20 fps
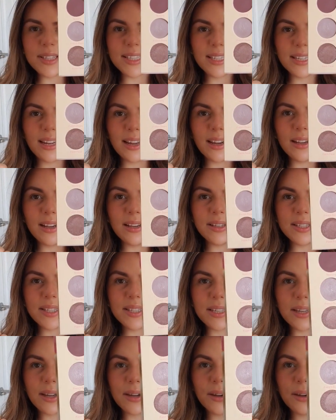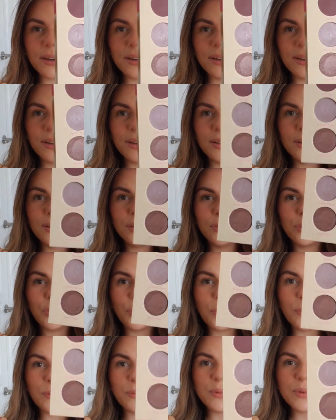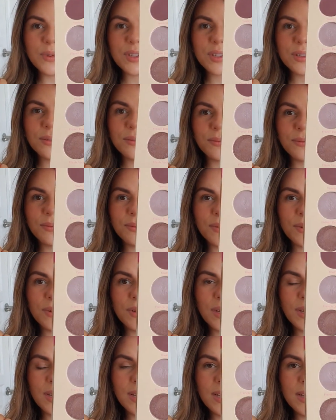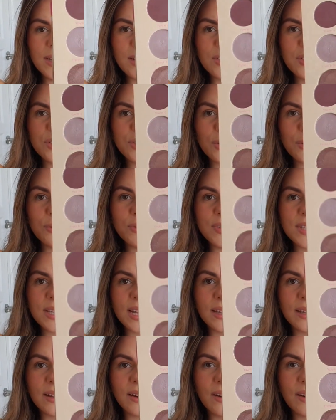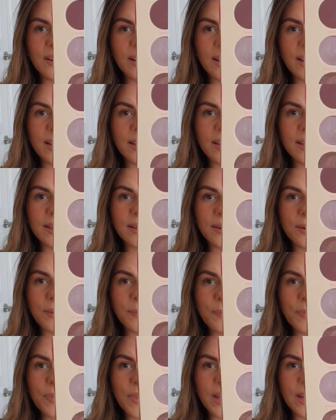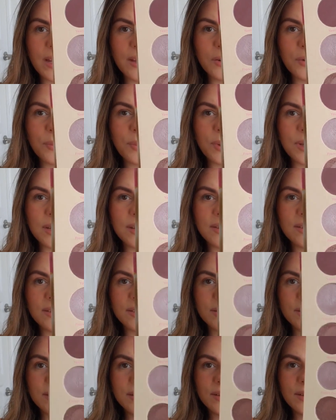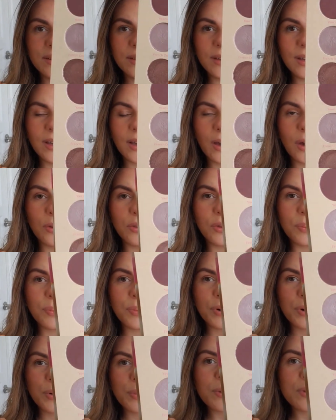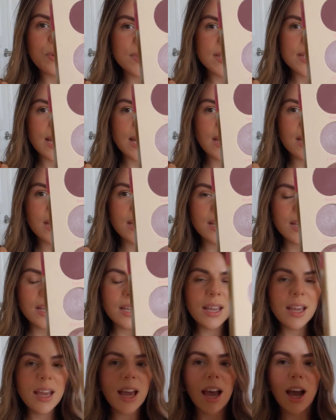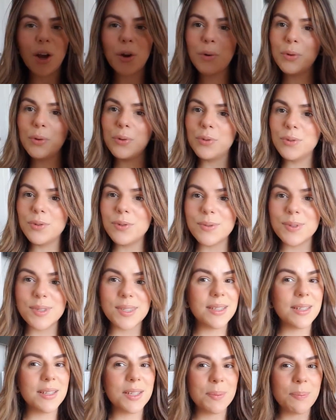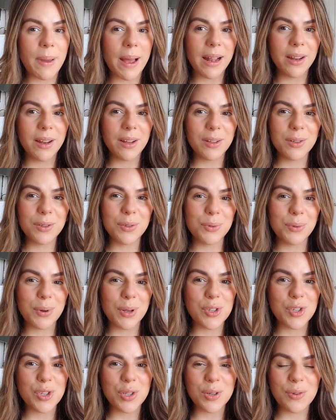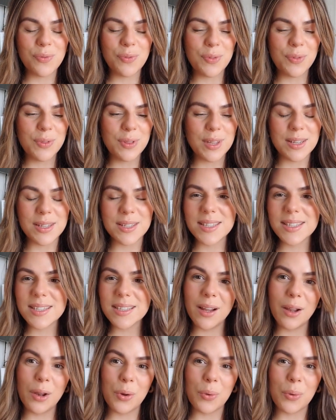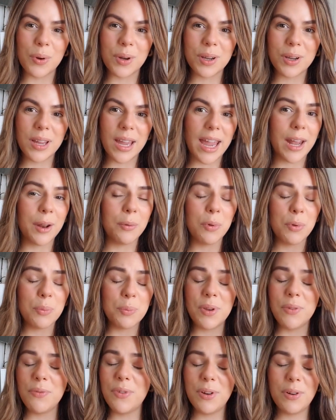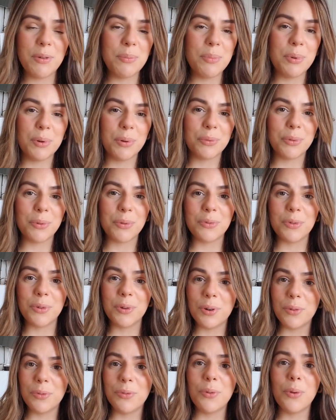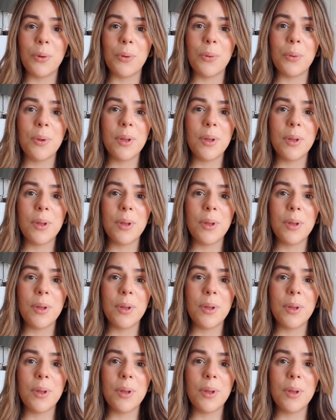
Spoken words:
nice tones, these tones that are like a little bit on the purple side. I'm going to use this palette to achieve this look and will be very beautiful for the fall